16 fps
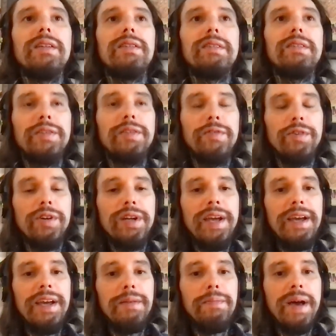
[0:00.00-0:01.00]
deliver an
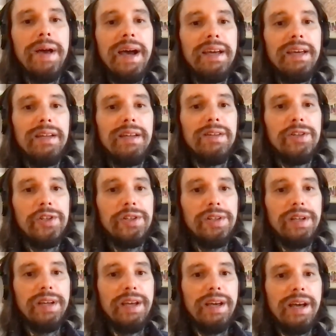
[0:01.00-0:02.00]
aid
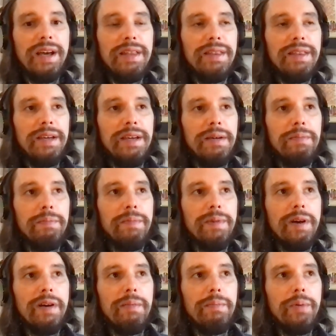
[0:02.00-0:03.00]
package, I think
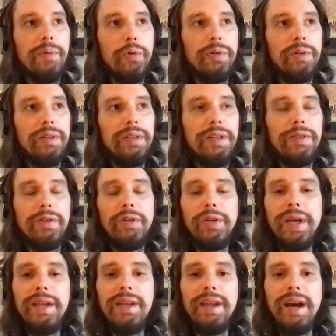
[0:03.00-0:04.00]
both
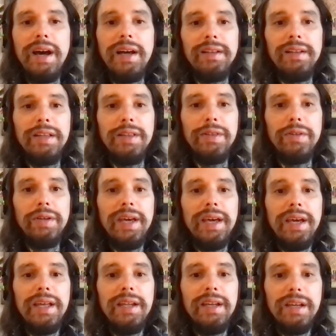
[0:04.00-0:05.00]
lethal and non-lethal
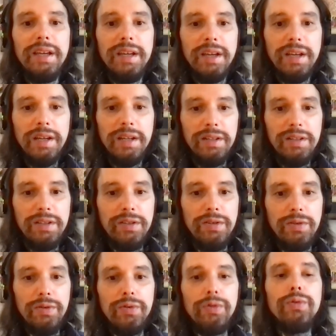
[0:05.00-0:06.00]
aid
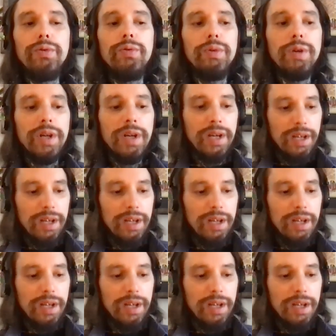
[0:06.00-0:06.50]
to